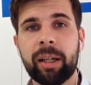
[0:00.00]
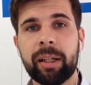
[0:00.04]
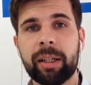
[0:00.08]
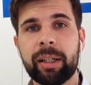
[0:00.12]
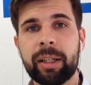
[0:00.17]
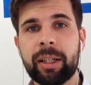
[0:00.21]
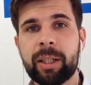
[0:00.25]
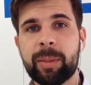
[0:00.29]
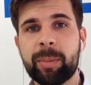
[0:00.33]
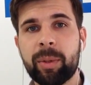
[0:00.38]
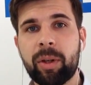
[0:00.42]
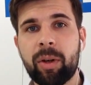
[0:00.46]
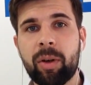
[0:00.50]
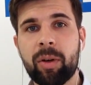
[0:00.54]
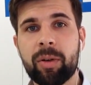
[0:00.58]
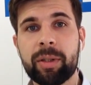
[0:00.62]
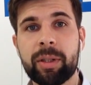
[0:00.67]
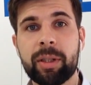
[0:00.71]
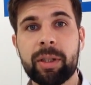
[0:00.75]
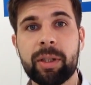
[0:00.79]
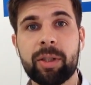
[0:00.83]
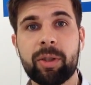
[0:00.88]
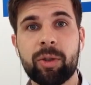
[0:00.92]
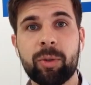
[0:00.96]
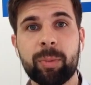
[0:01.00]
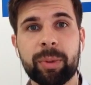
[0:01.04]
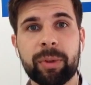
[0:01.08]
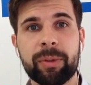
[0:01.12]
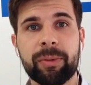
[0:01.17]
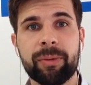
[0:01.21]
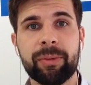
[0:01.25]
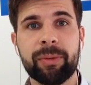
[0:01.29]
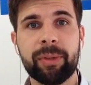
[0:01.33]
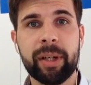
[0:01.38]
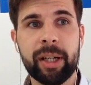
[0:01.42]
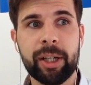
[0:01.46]
is because it's super
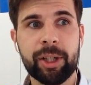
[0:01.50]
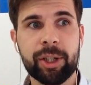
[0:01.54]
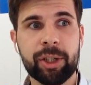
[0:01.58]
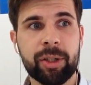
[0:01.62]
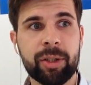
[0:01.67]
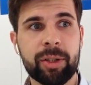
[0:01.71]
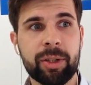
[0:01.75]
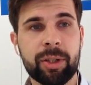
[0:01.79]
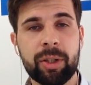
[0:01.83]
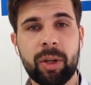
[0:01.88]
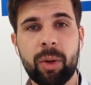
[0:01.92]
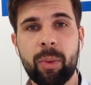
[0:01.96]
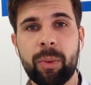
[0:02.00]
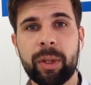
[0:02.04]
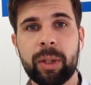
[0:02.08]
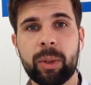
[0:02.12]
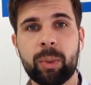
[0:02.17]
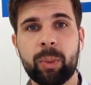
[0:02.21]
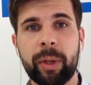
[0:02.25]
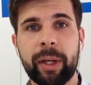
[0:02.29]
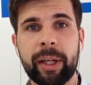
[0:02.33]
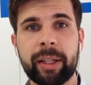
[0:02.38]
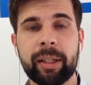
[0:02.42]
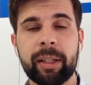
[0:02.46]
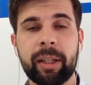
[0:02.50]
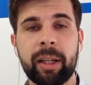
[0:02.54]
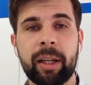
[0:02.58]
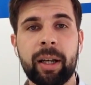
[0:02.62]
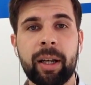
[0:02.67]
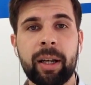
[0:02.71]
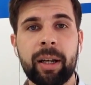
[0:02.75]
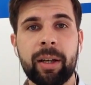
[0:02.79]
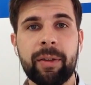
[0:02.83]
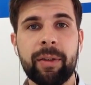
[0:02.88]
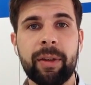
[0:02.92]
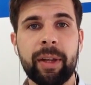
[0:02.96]
fresh, so that when
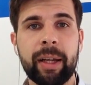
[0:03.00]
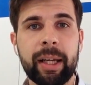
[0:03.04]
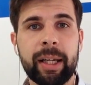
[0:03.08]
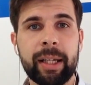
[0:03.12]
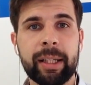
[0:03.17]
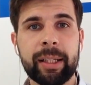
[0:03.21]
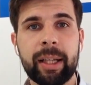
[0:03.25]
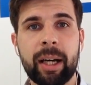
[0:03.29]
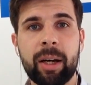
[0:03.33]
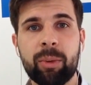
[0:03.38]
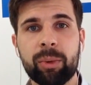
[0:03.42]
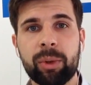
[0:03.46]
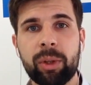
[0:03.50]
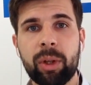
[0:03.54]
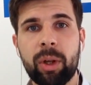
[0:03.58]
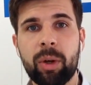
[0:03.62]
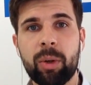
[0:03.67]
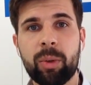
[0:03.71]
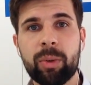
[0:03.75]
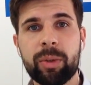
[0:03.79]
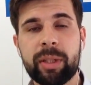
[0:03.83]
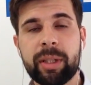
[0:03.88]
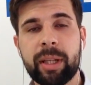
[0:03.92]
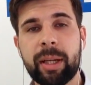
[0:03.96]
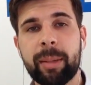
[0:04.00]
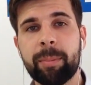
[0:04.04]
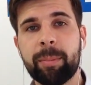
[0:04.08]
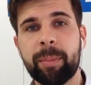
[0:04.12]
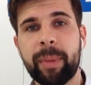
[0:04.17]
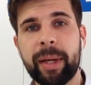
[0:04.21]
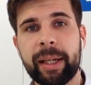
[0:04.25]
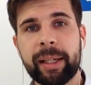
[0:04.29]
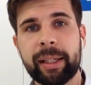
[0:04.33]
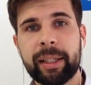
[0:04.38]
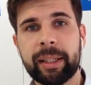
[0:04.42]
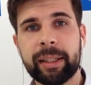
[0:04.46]
they download some
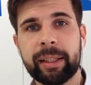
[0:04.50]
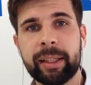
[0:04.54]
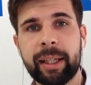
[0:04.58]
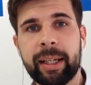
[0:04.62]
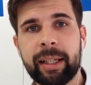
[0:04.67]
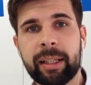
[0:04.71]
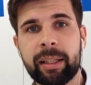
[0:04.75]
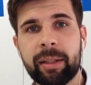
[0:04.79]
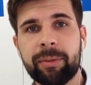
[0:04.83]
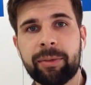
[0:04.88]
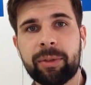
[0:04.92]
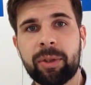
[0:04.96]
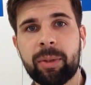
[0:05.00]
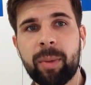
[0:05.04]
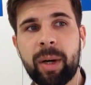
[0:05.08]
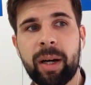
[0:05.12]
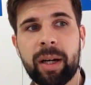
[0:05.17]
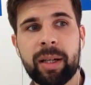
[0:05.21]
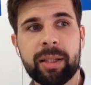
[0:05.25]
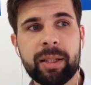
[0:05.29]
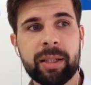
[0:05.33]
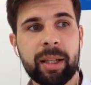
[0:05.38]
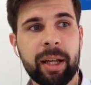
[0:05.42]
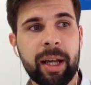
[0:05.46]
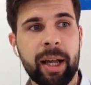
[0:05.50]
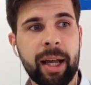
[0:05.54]
backlink data from us